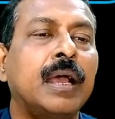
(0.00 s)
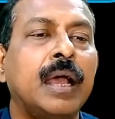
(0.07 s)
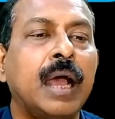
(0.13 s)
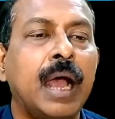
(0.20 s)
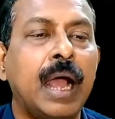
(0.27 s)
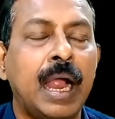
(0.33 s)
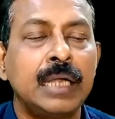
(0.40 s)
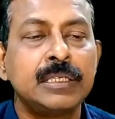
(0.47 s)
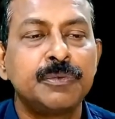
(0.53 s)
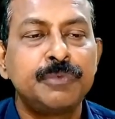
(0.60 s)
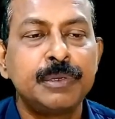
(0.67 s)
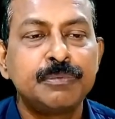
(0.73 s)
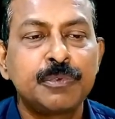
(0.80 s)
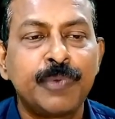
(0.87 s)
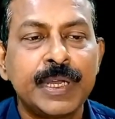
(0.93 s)
And the
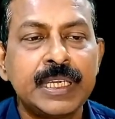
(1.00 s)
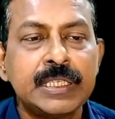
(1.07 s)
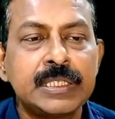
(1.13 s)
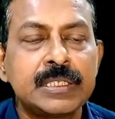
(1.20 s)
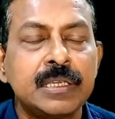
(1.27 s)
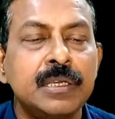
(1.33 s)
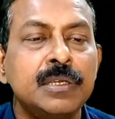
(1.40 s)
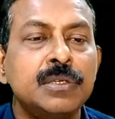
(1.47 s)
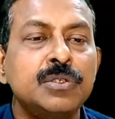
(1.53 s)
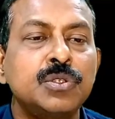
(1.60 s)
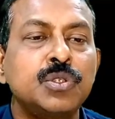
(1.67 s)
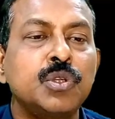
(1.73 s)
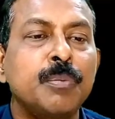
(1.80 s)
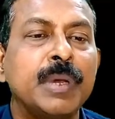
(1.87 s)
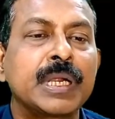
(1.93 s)
fifth one is
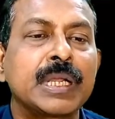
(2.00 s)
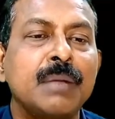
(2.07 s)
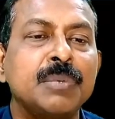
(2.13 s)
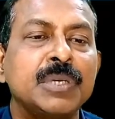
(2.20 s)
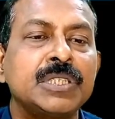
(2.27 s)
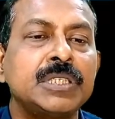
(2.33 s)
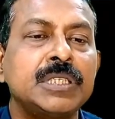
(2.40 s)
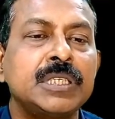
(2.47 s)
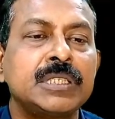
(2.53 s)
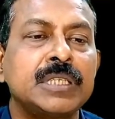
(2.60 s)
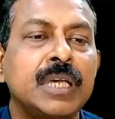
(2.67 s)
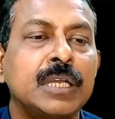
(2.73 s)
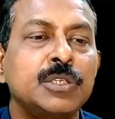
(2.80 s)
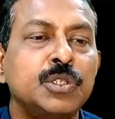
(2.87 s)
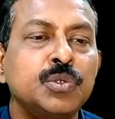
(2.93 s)
supercapacitors are
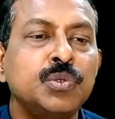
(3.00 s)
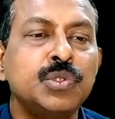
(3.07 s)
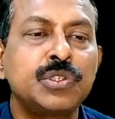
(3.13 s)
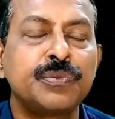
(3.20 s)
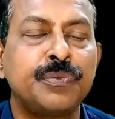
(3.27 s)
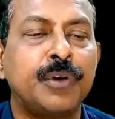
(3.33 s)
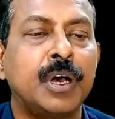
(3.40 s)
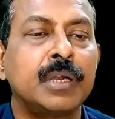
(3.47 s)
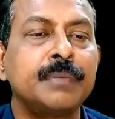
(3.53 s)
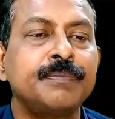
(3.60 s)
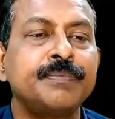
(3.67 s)
used for